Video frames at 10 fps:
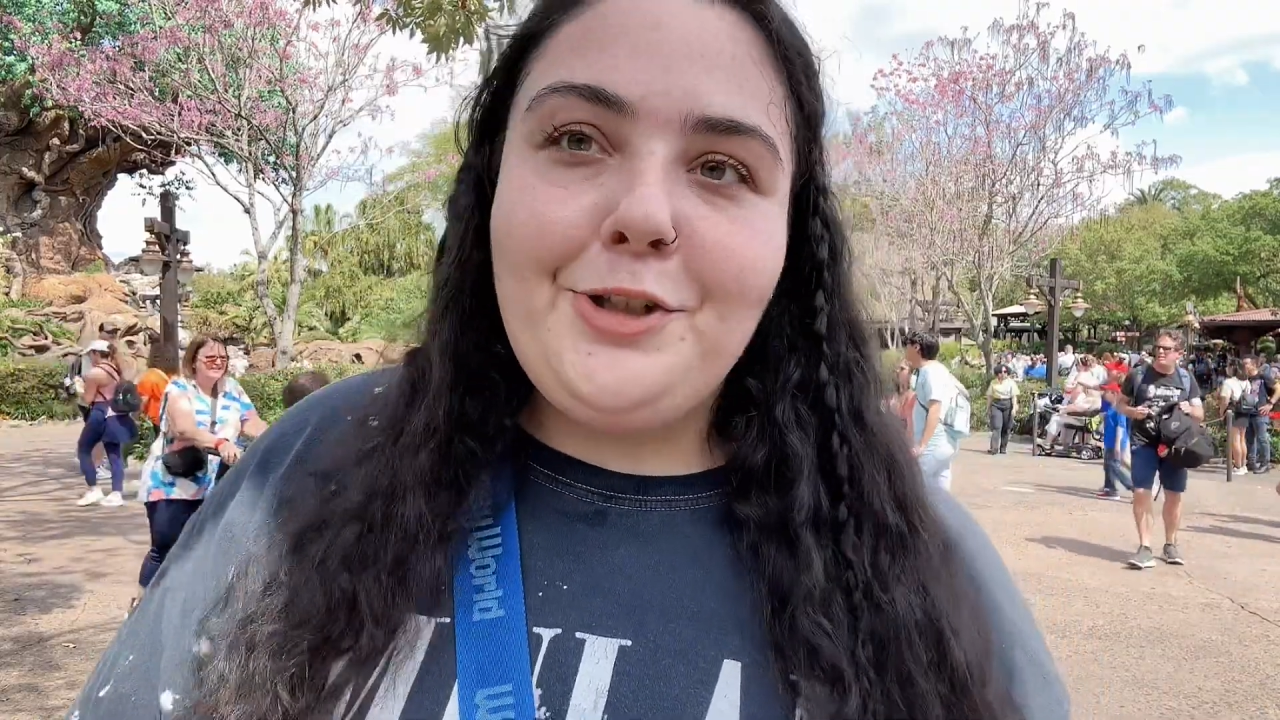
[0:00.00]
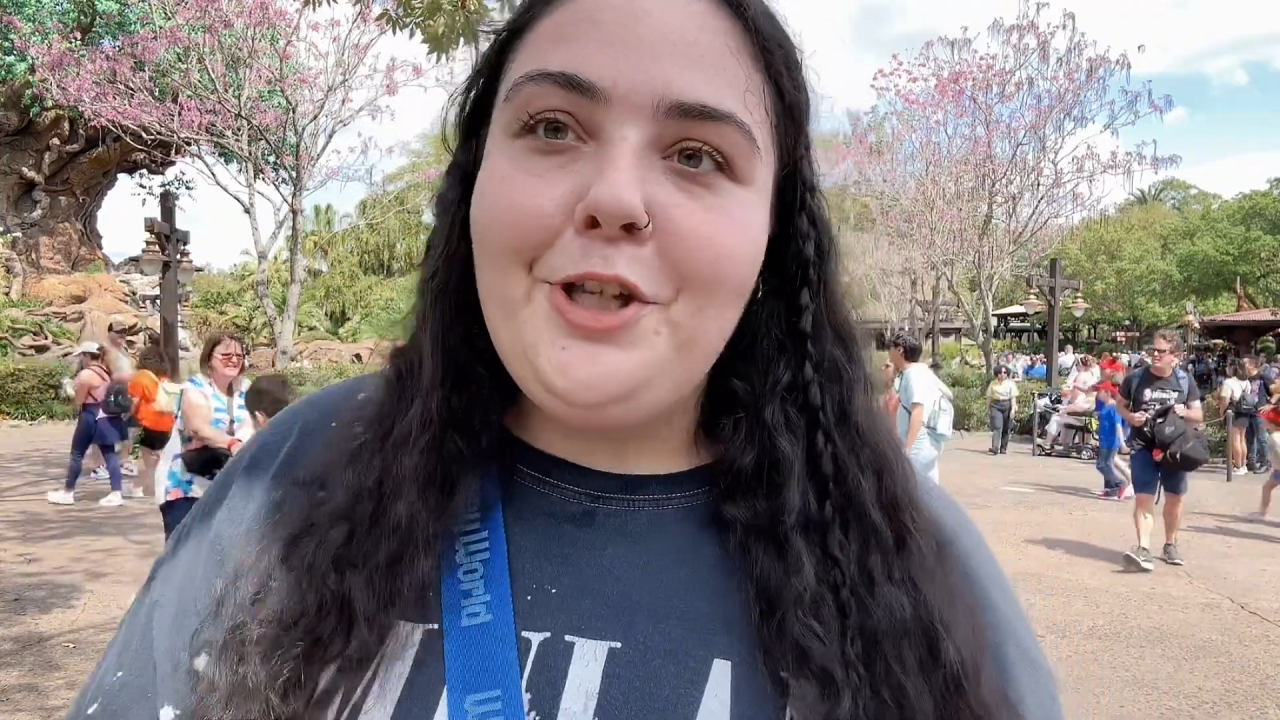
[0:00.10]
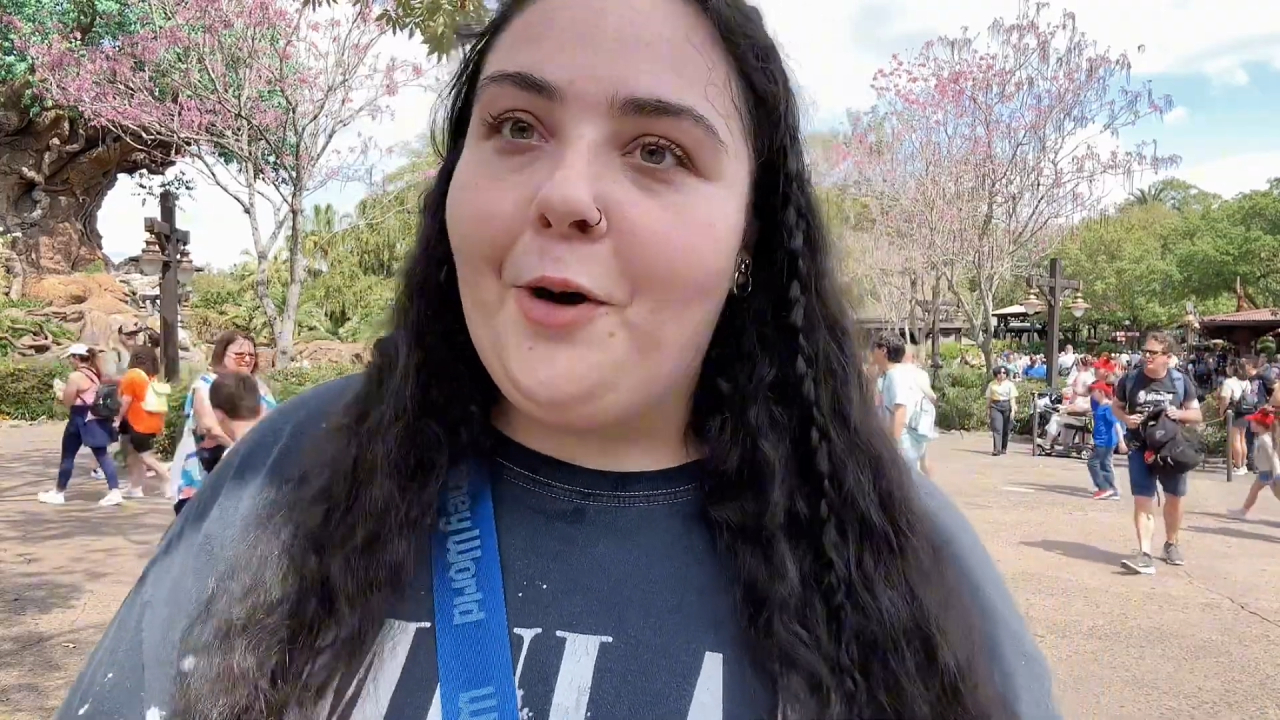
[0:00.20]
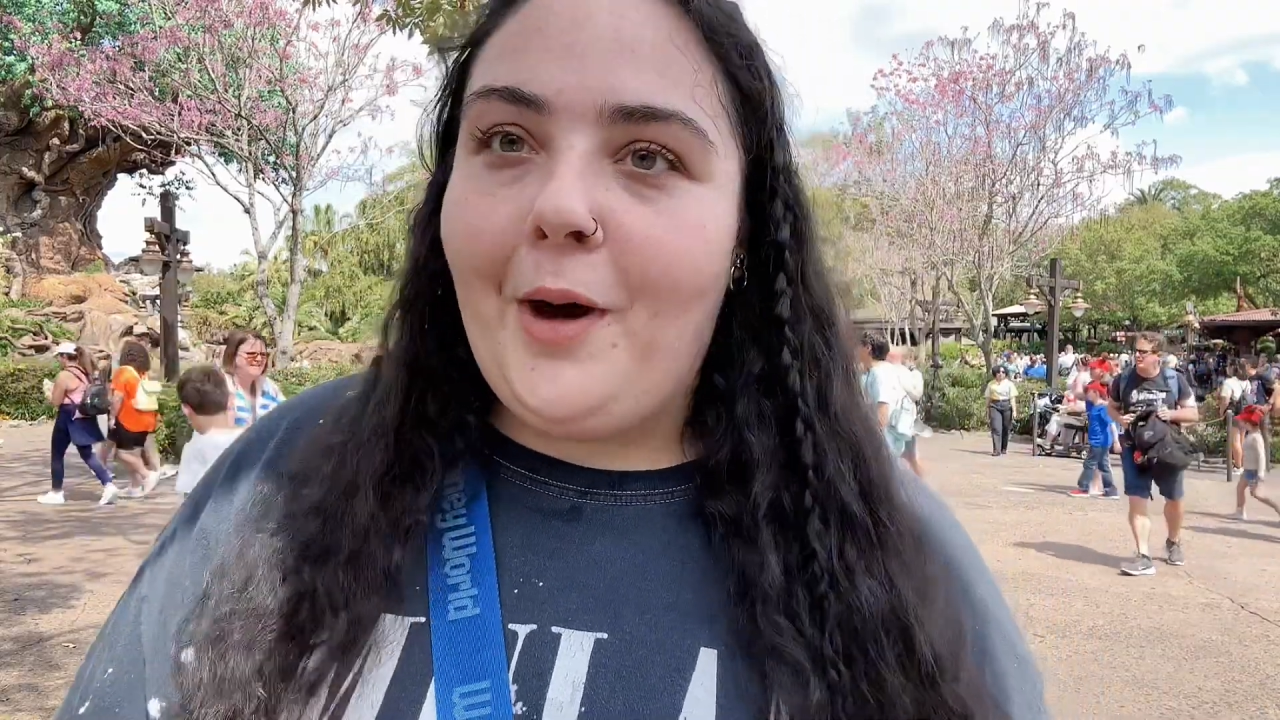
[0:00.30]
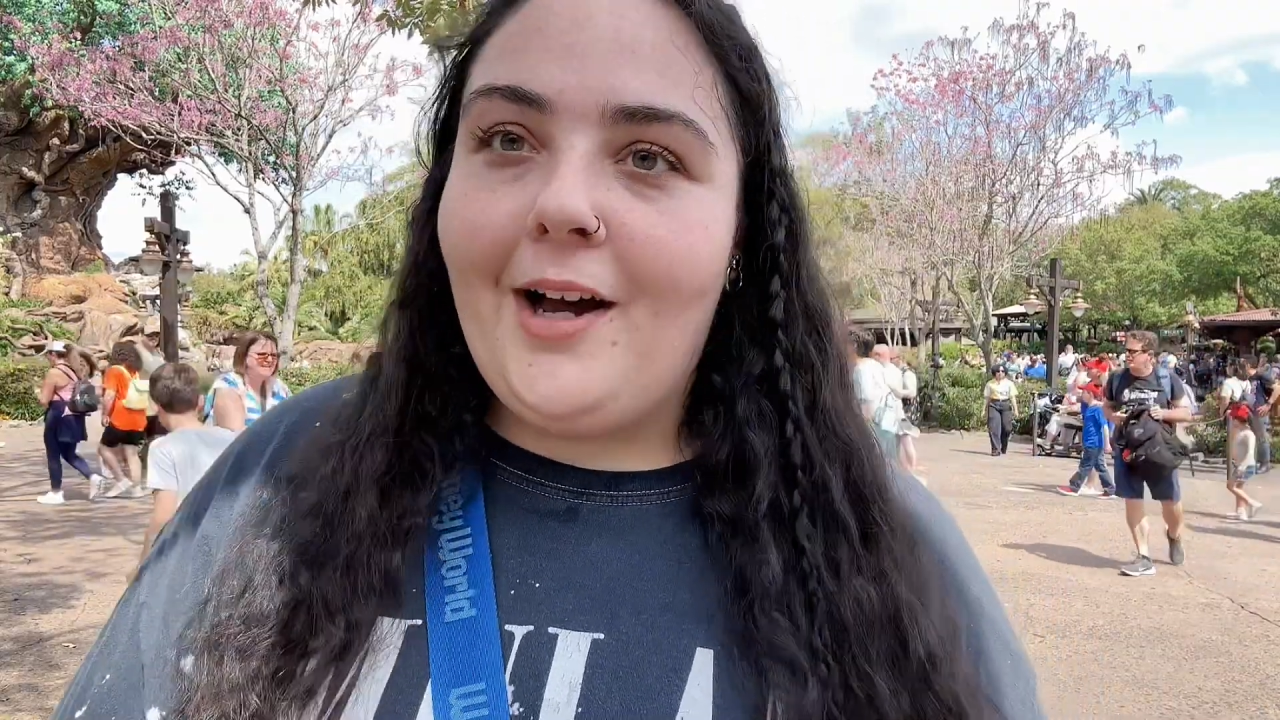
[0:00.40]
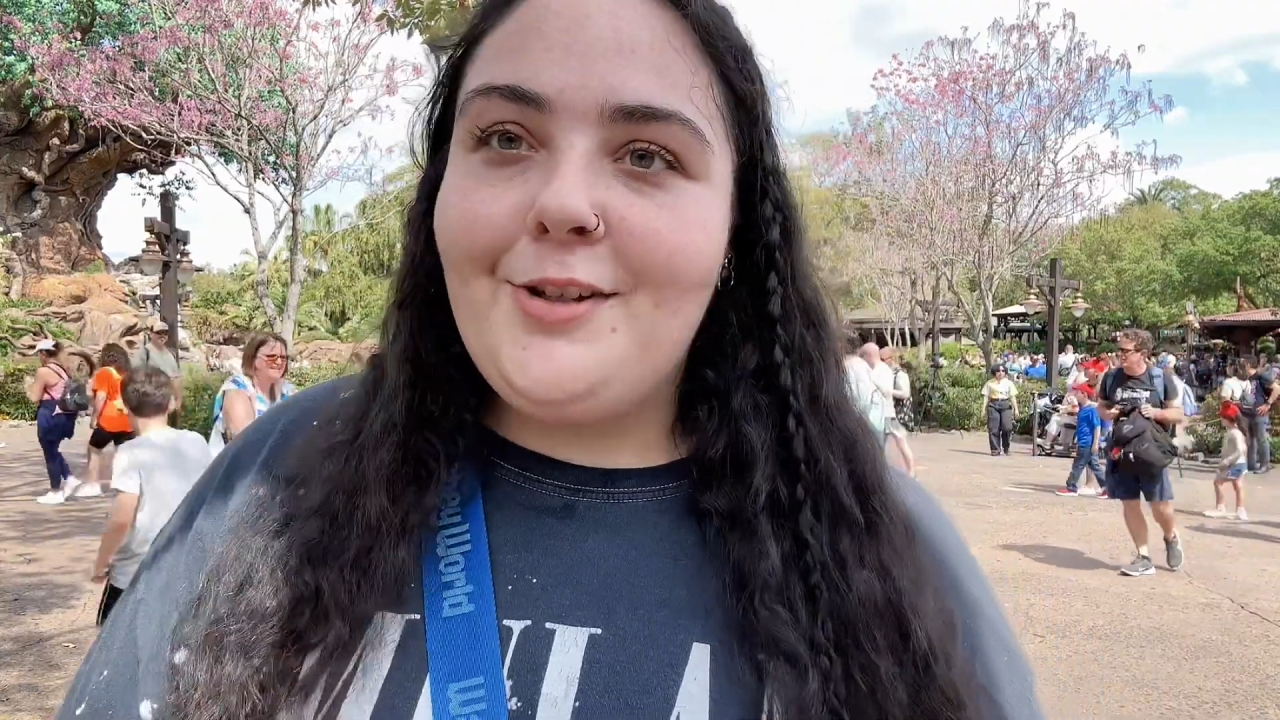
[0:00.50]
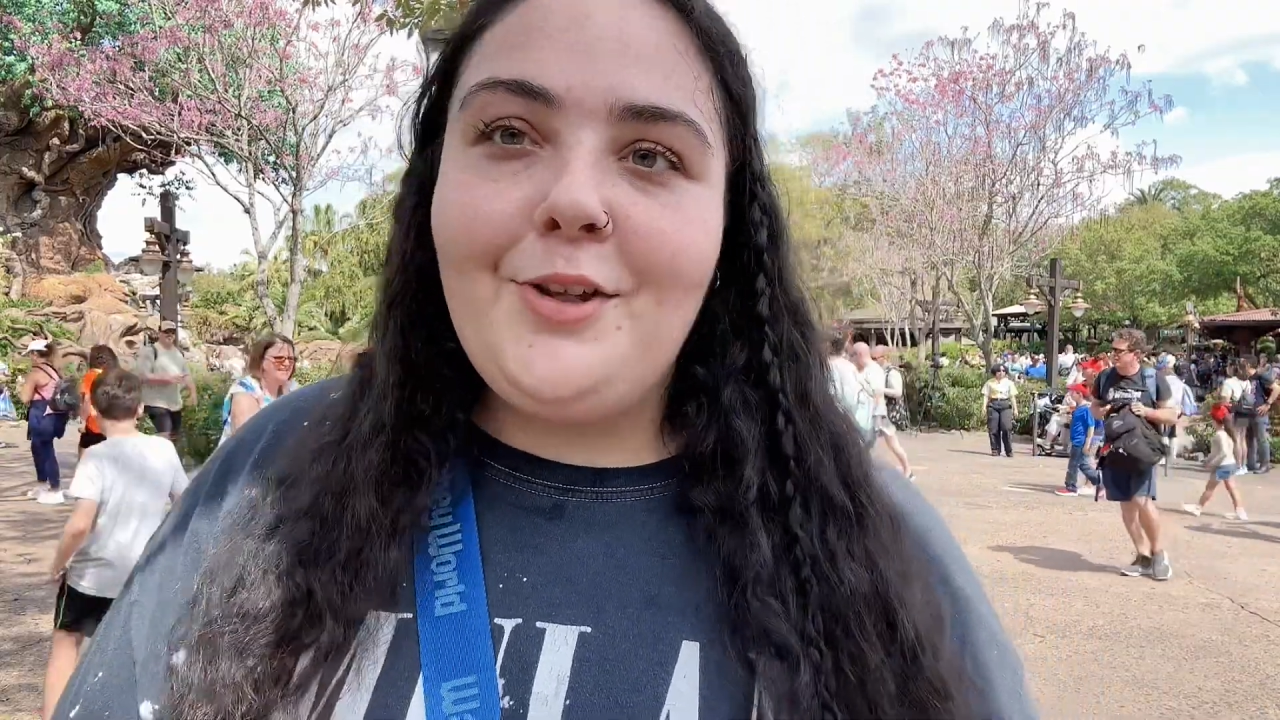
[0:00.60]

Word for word: It's so hot.